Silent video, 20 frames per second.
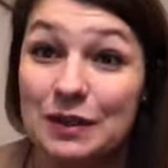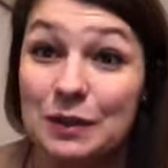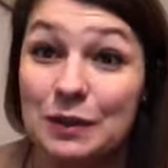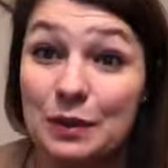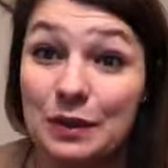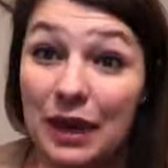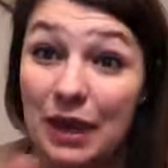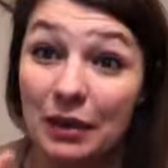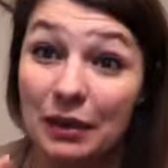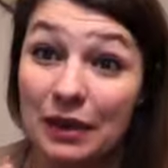So
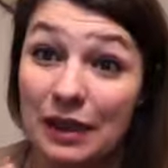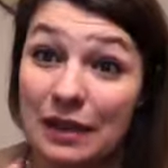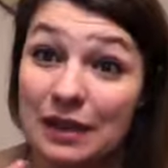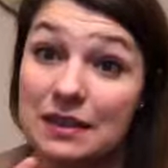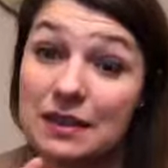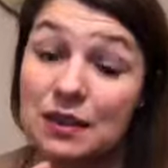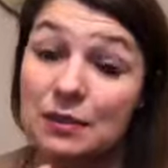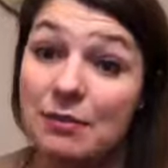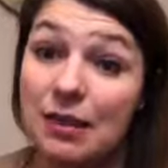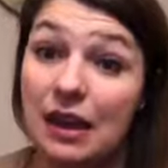
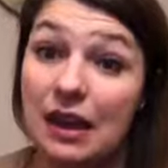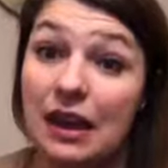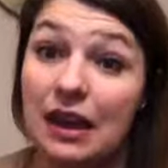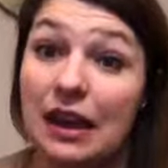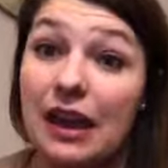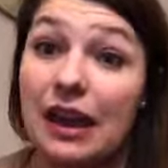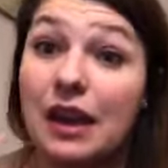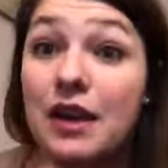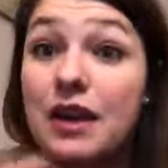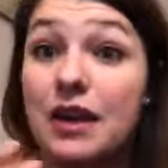nowadays they're making
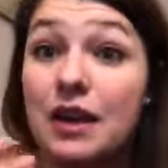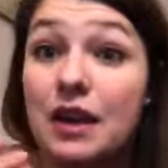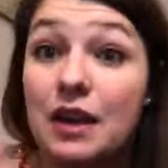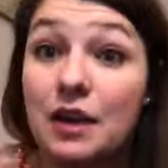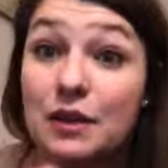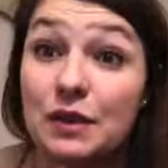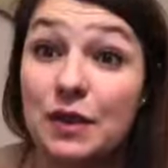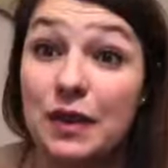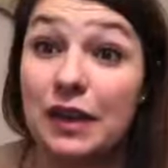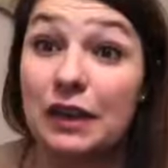it
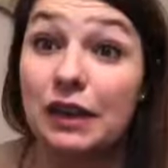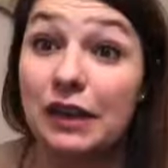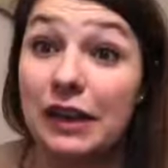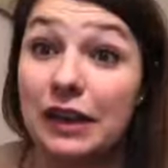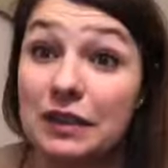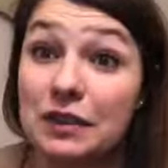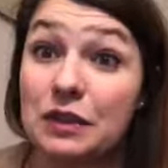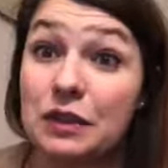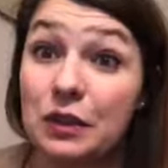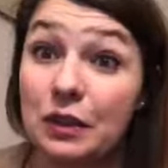so that your
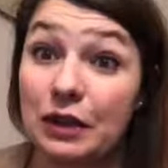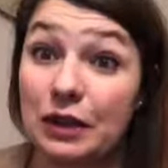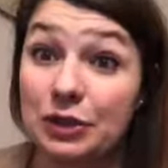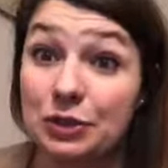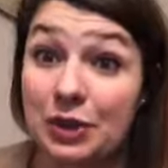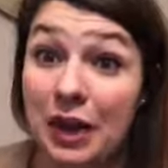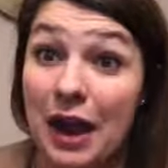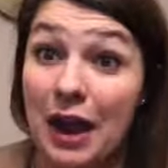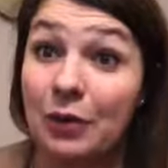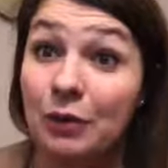hands don't get
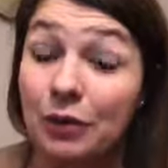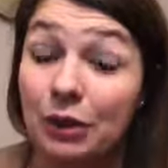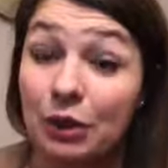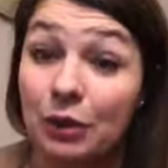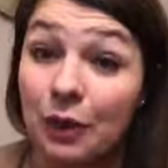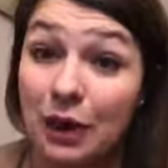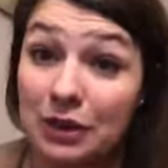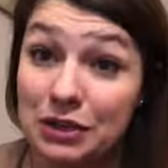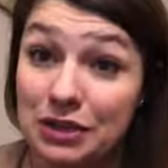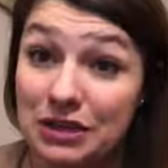dry when you're
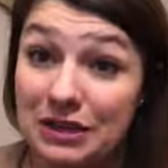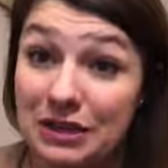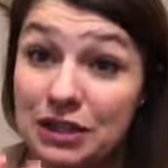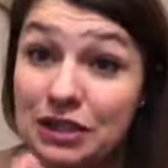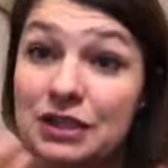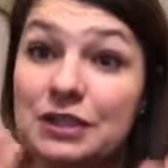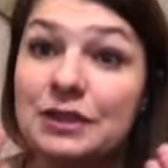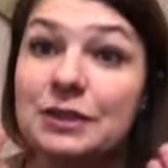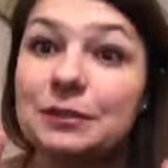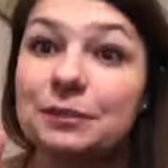washing
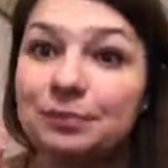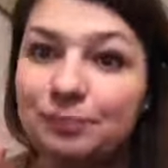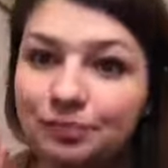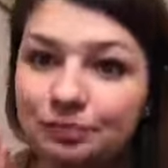dishes.